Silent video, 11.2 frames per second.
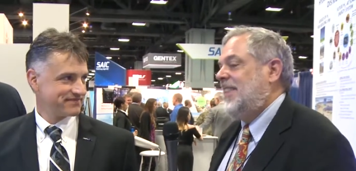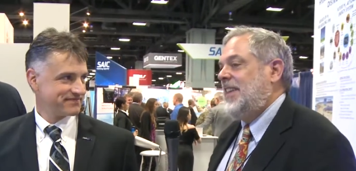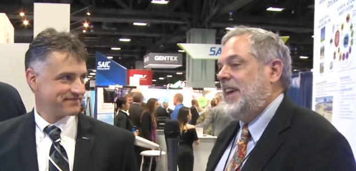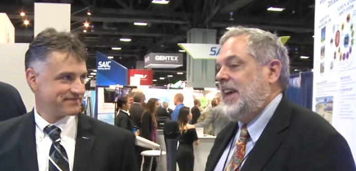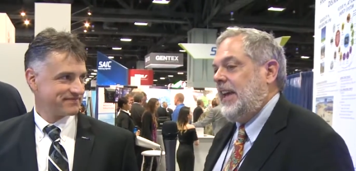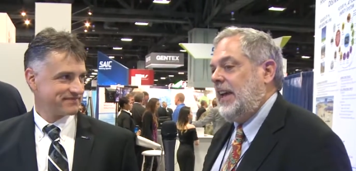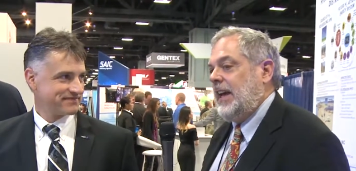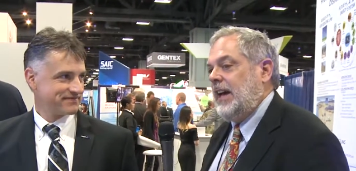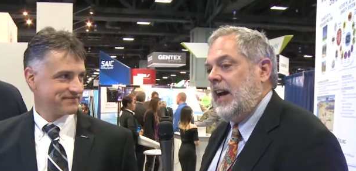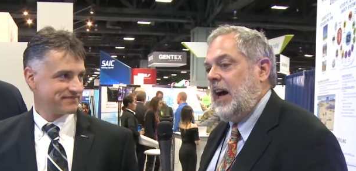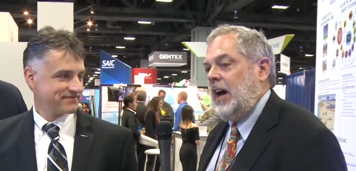
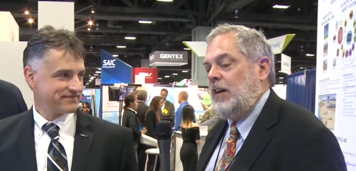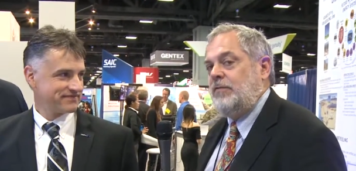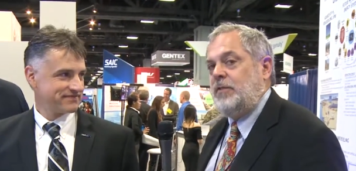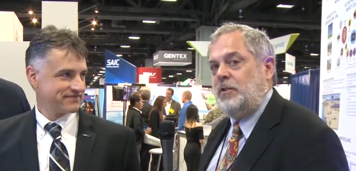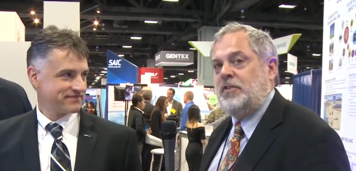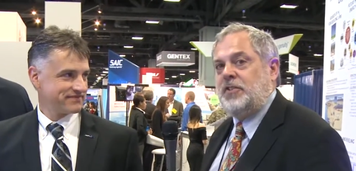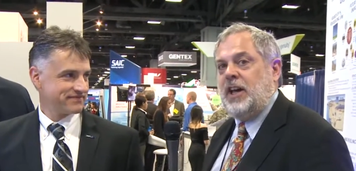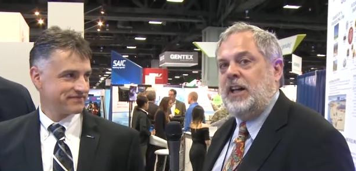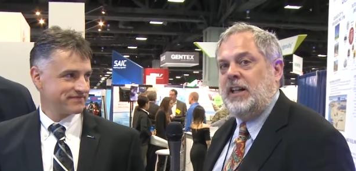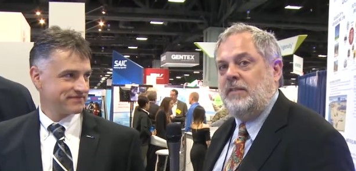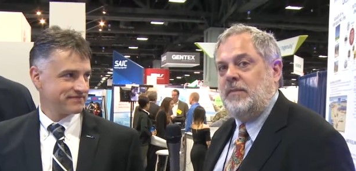Speaker 1: the uh, fuel
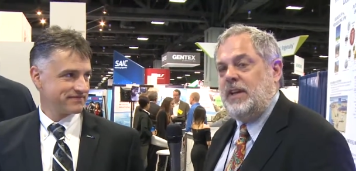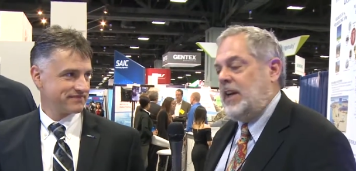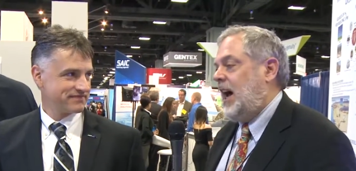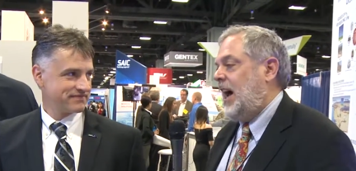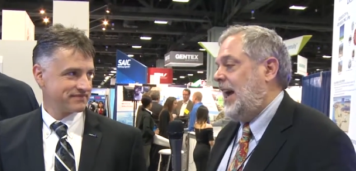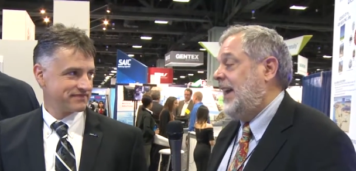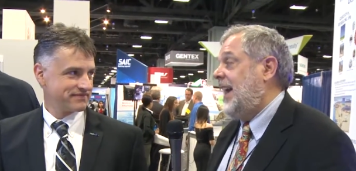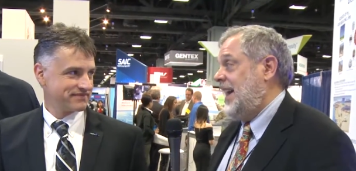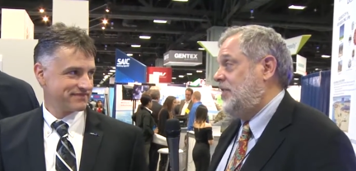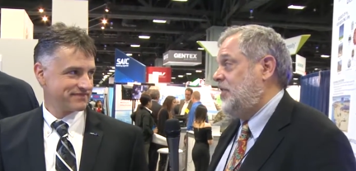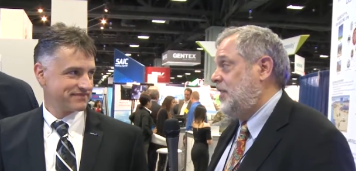cell guy
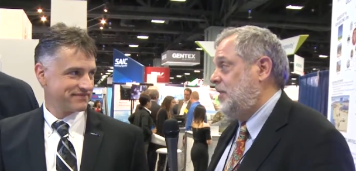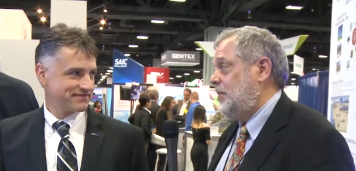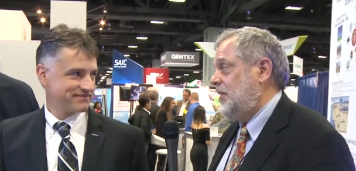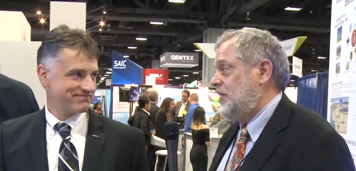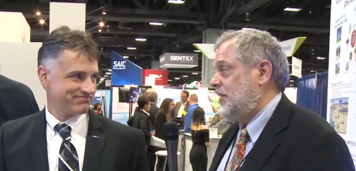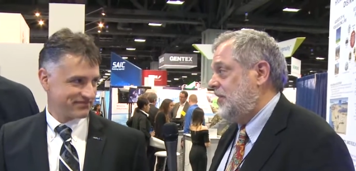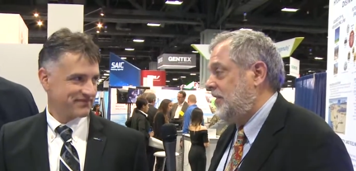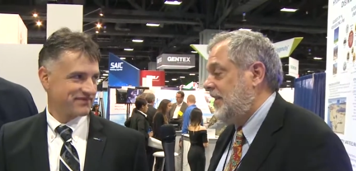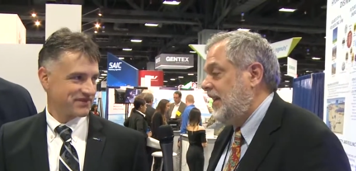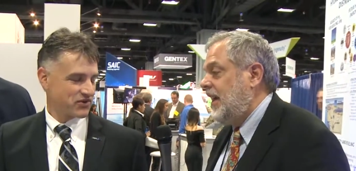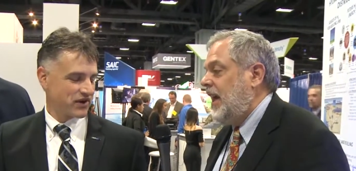at General Motors.
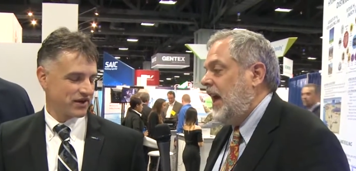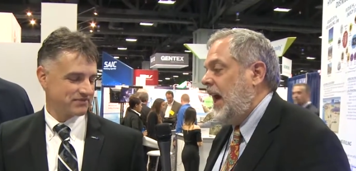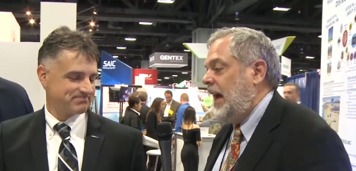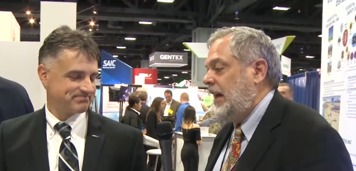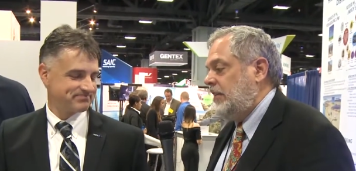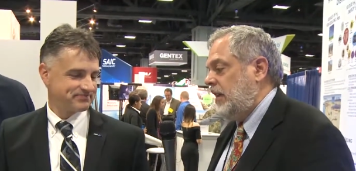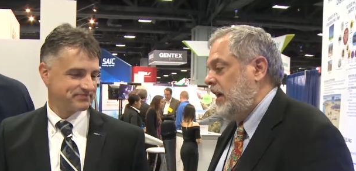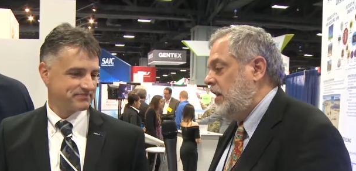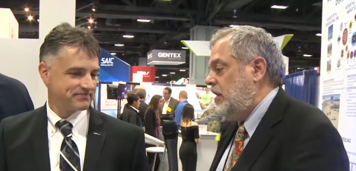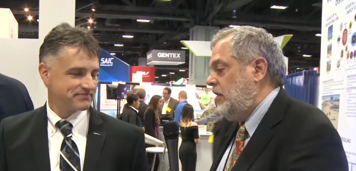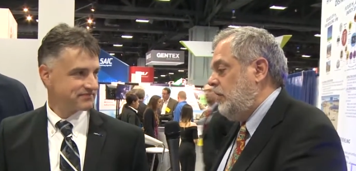And
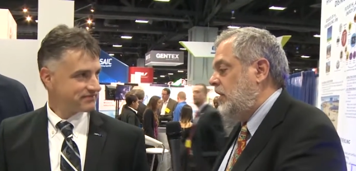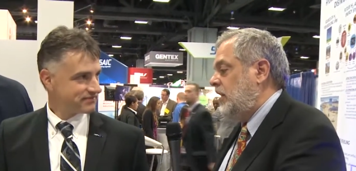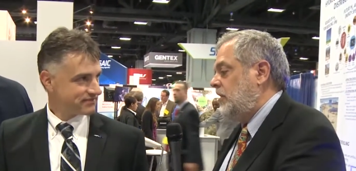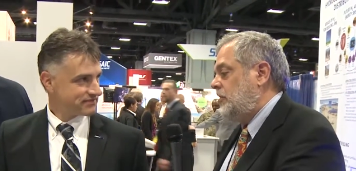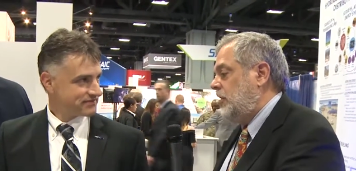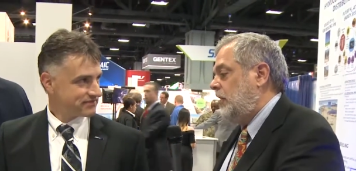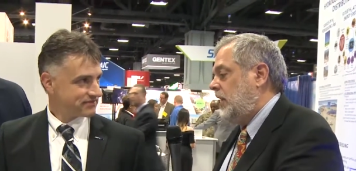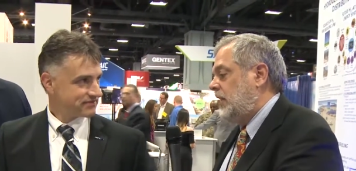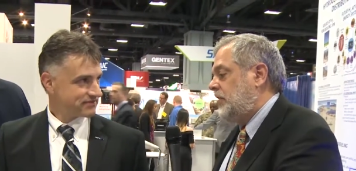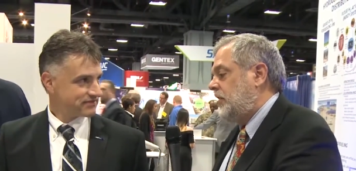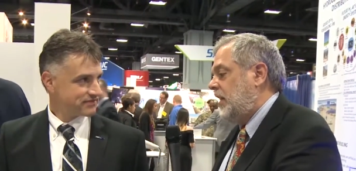you're going to show
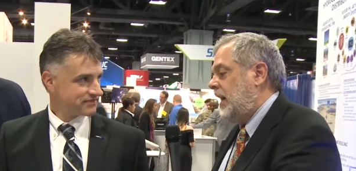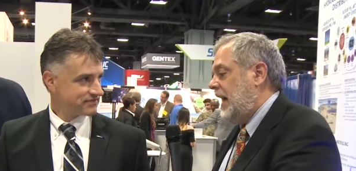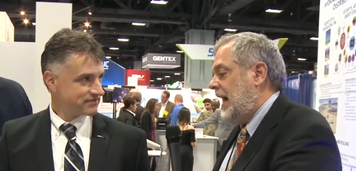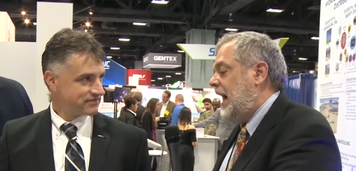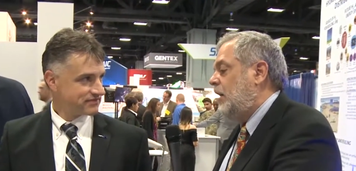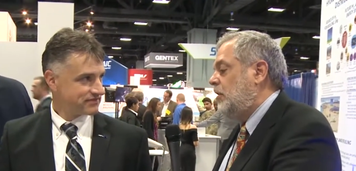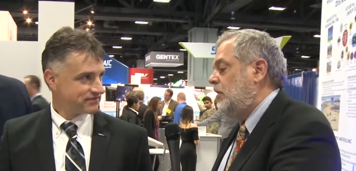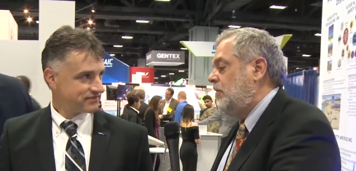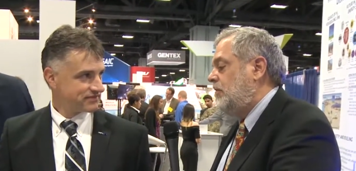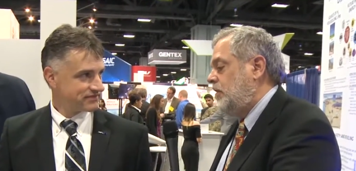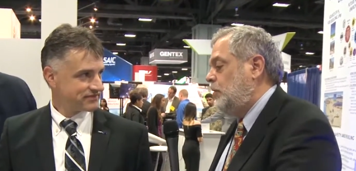us how
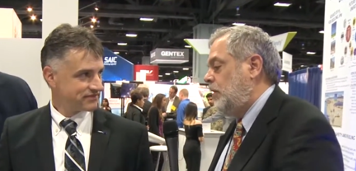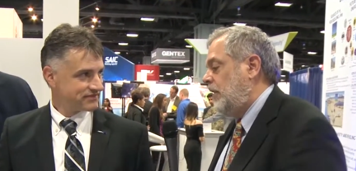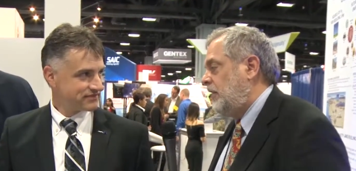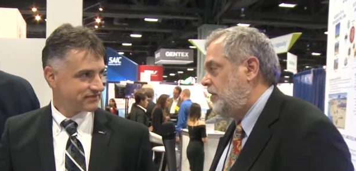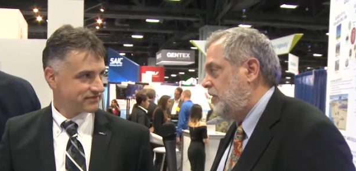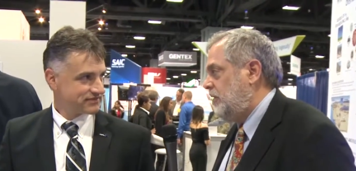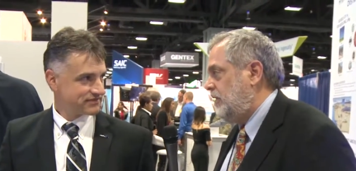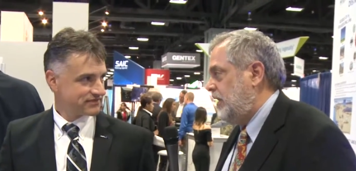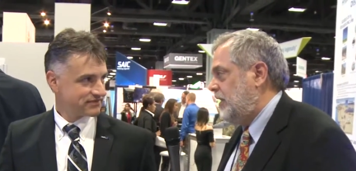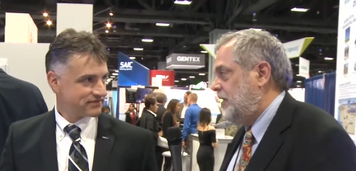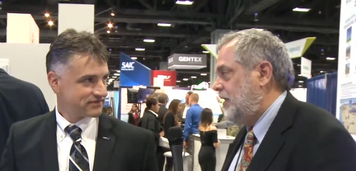you fuel this new
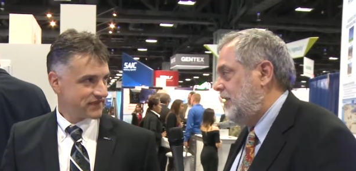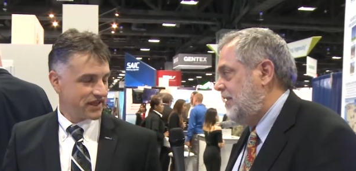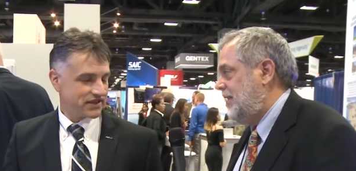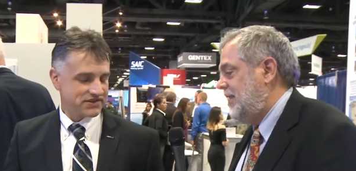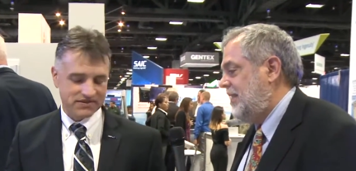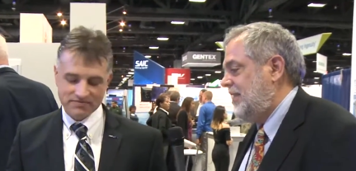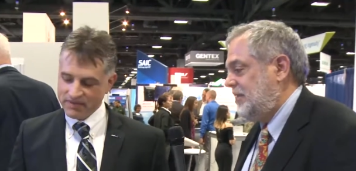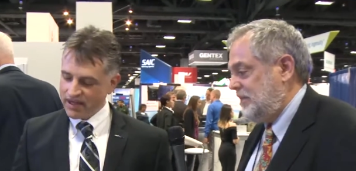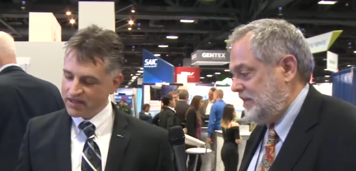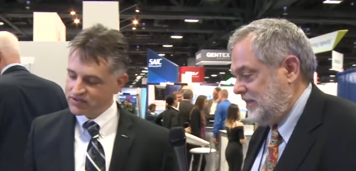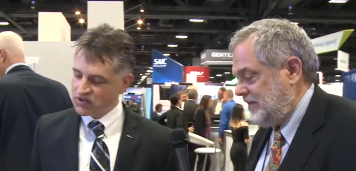vehicle.
Speaker 2: Yes,
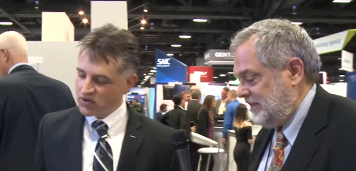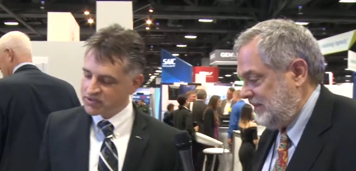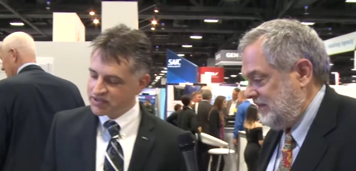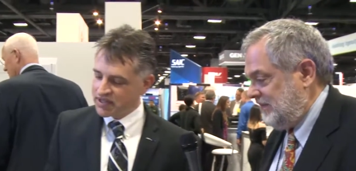yeah. So it's,